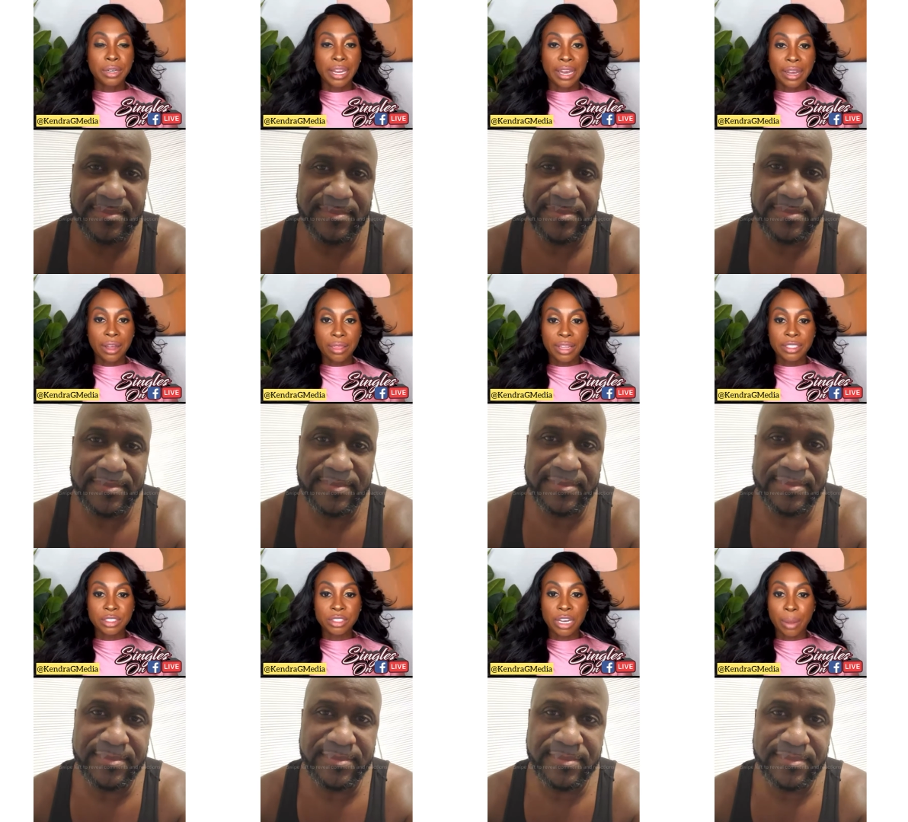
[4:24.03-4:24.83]
Speaker 1: now
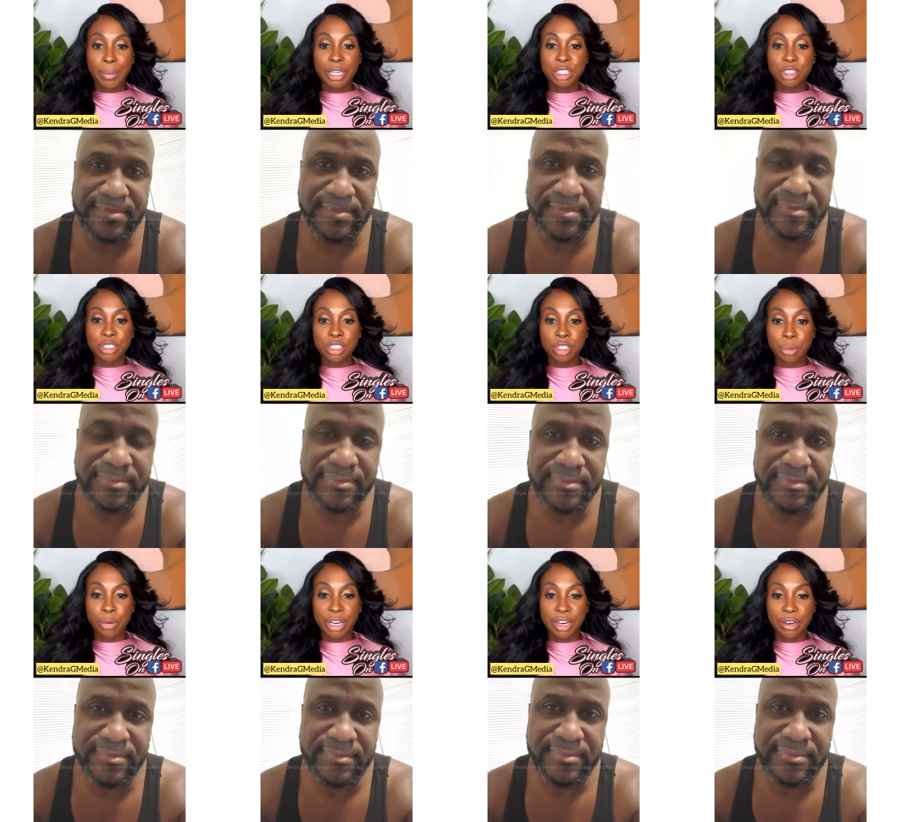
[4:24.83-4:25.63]
let's talk about your deal
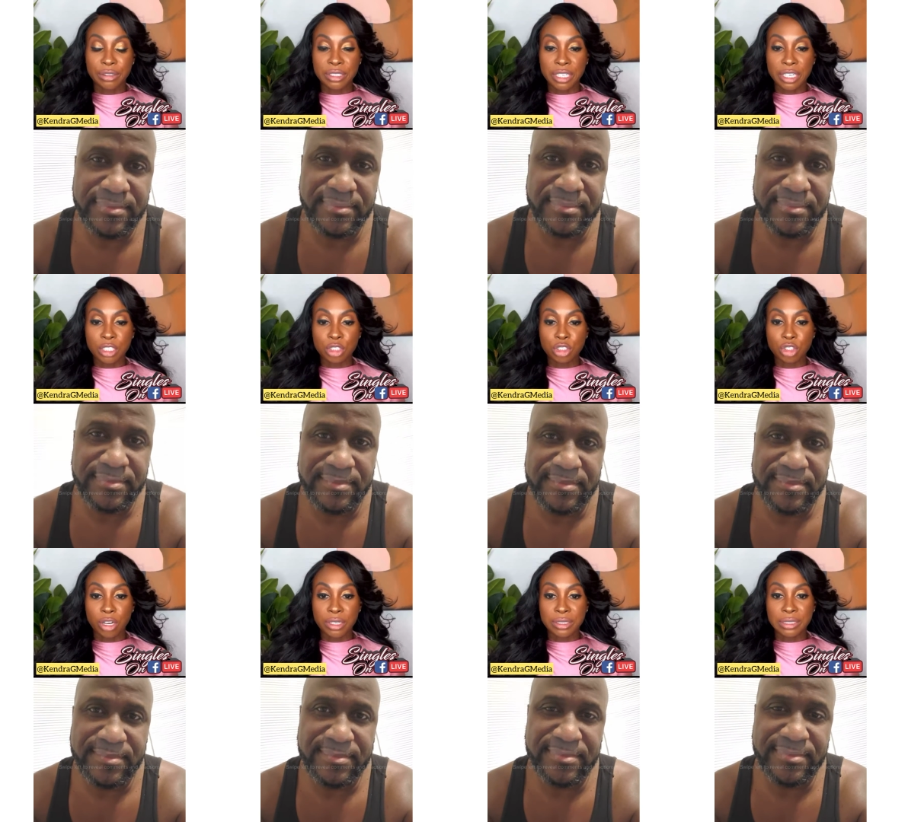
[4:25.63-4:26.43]
breakers. Any
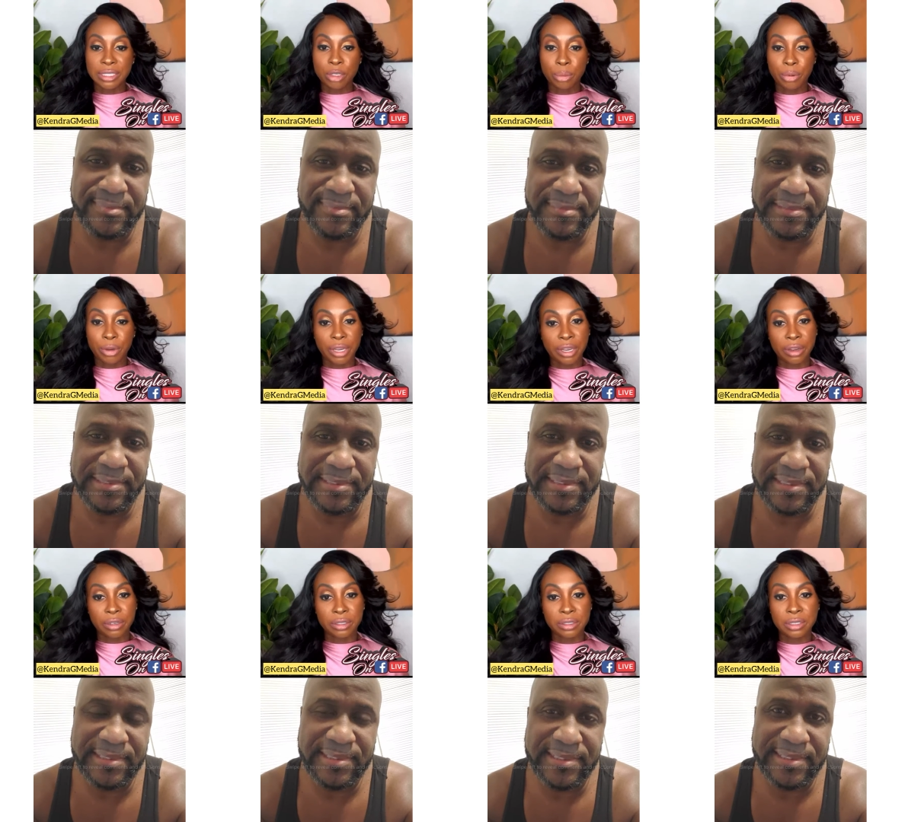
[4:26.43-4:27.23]
strong deal
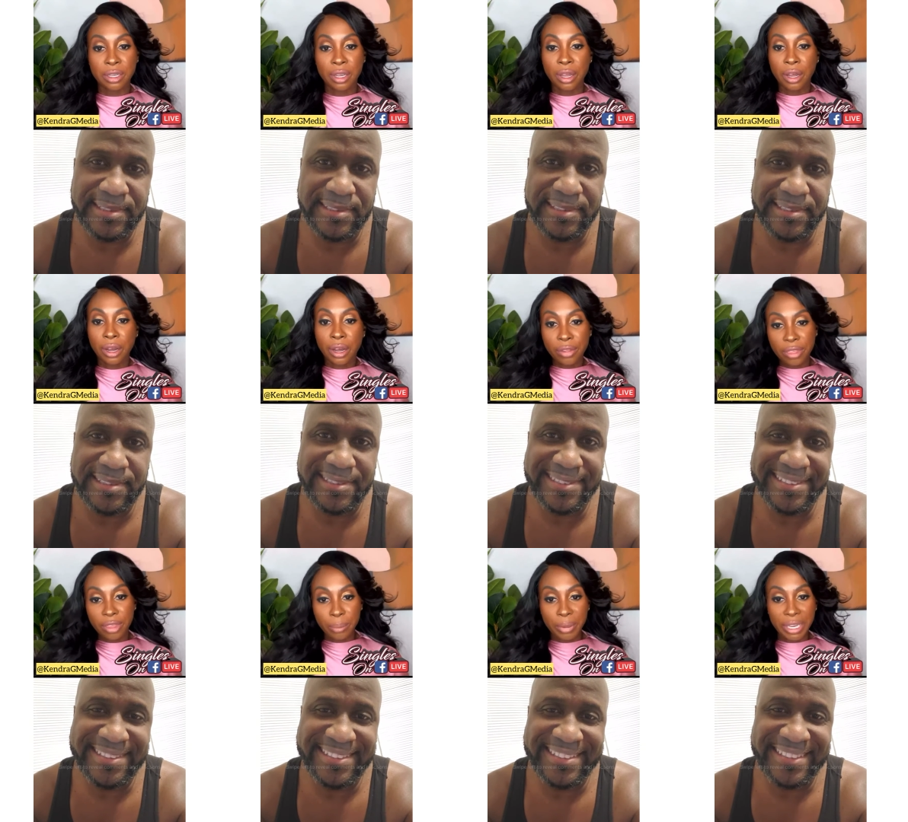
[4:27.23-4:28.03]
breakers other
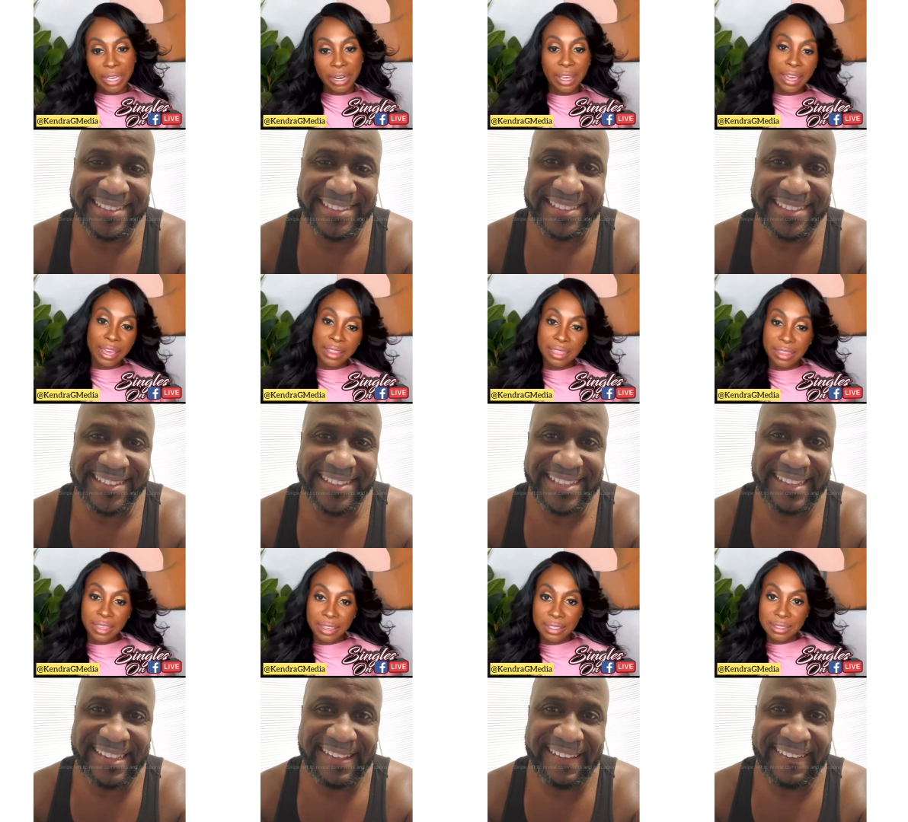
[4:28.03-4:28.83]
than being an
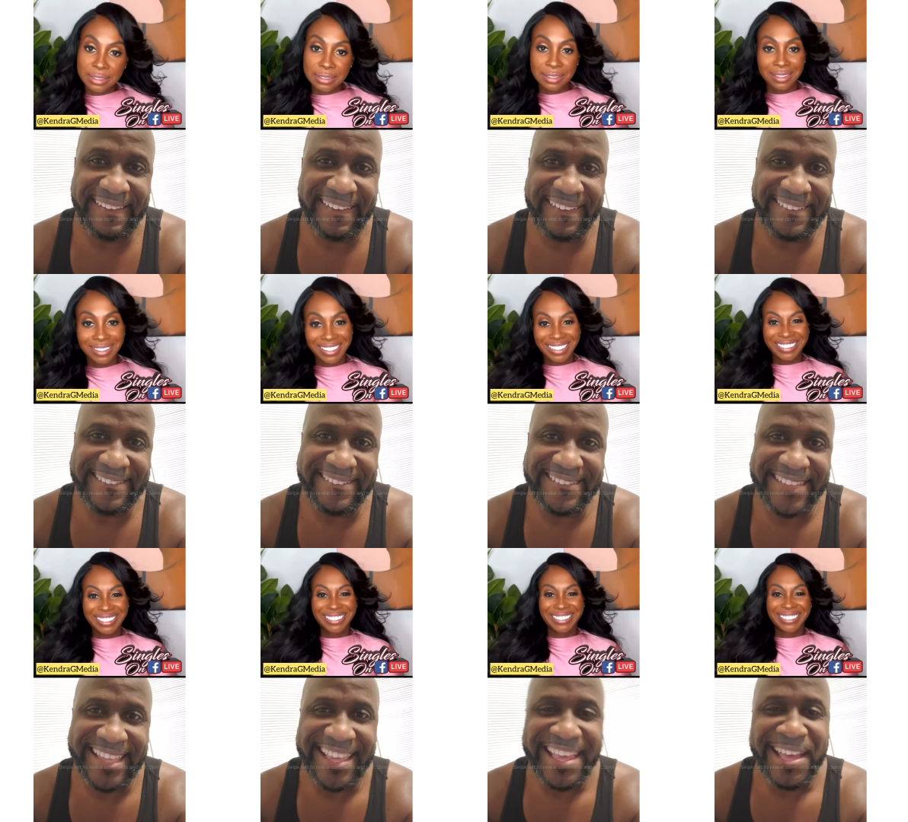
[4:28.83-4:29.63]
atheist?
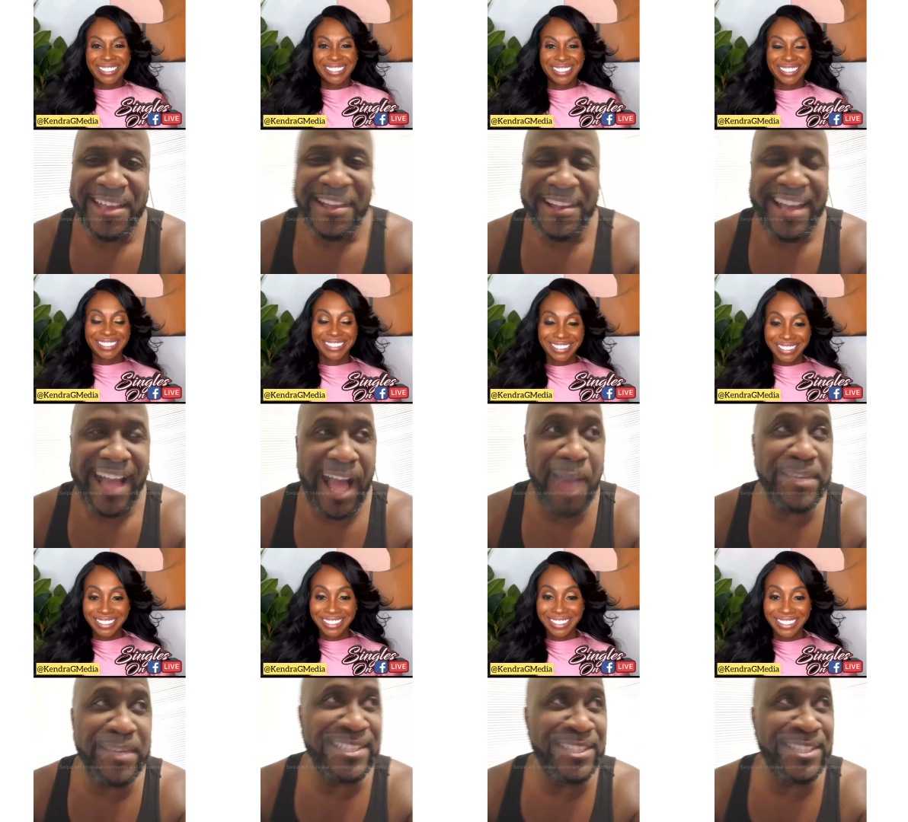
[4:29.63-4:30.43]
Speaker 2: I
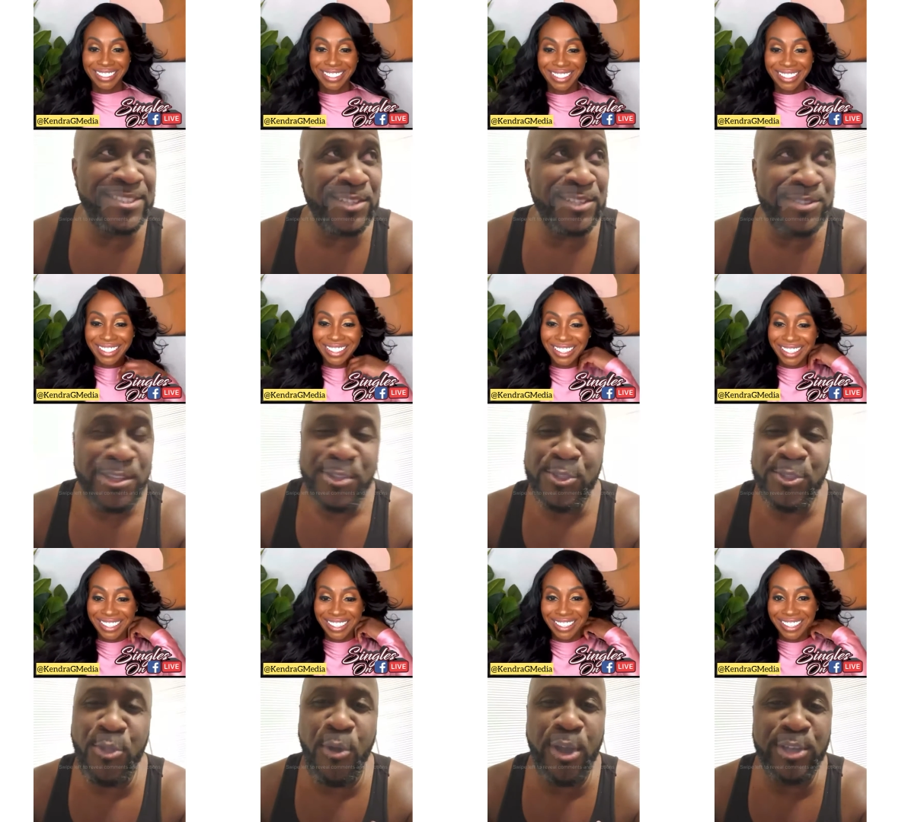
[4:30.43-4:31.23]
mean, just
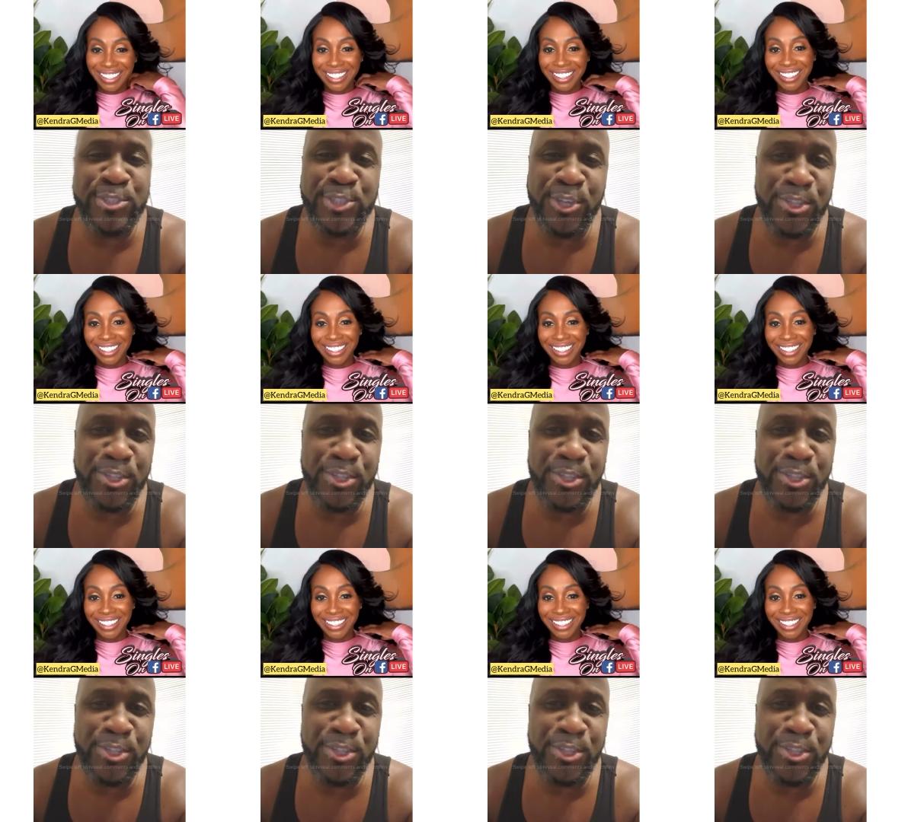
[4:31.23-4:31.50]
long as you're